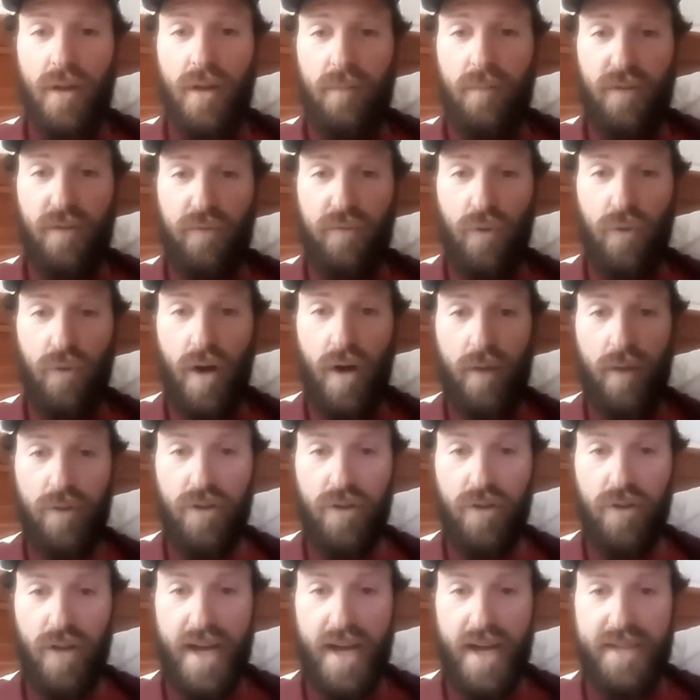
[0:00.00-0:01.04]
before I
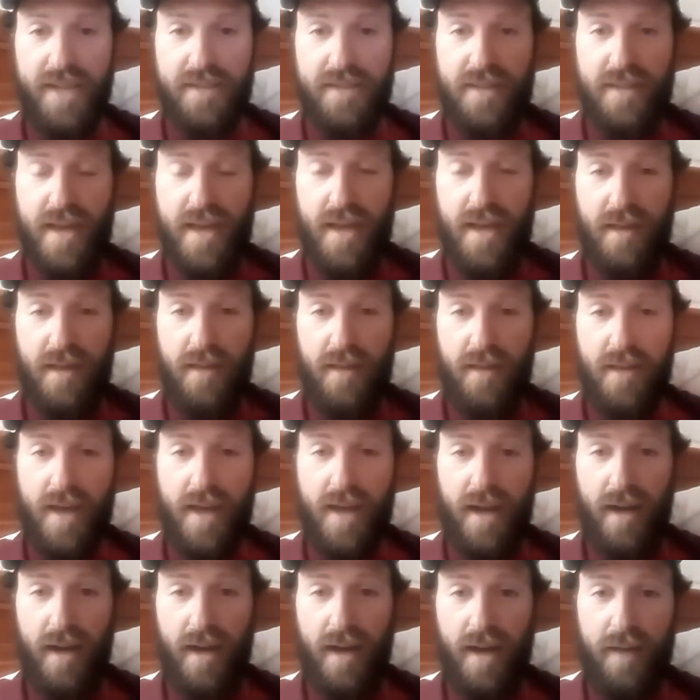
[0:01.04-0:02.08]
realized that,
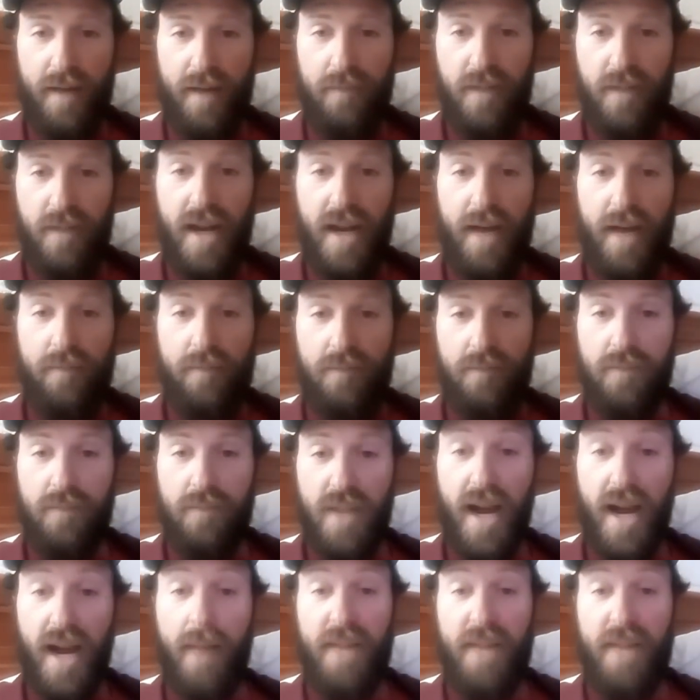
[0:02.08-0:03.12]
that I, that I,
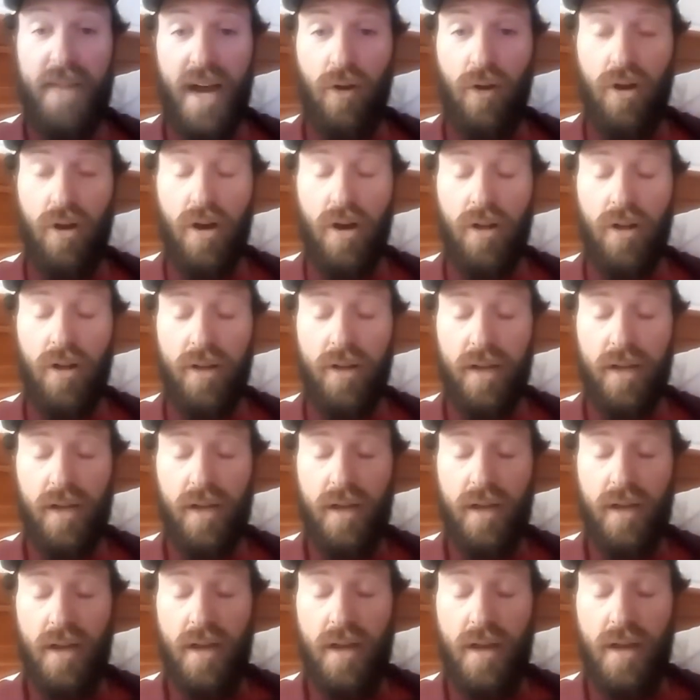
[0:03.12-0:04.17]
that I'm an alcoholic.
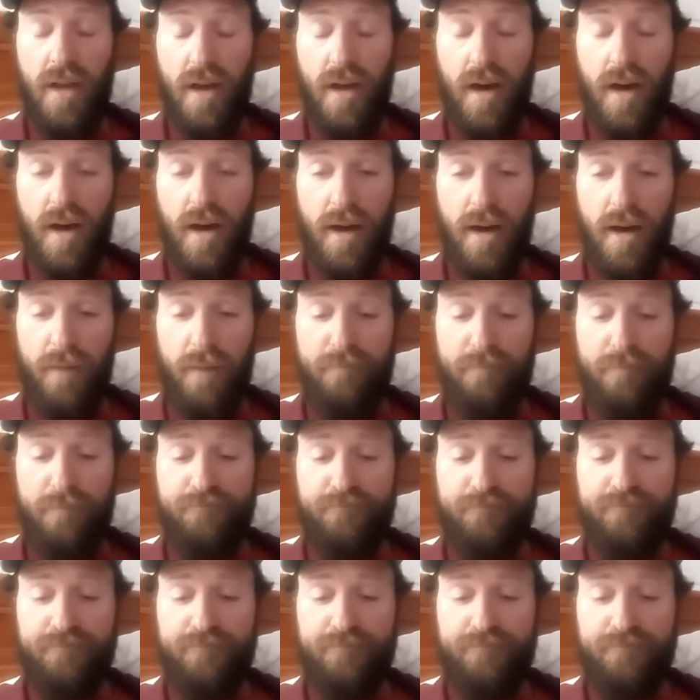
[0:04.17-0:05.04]
Um,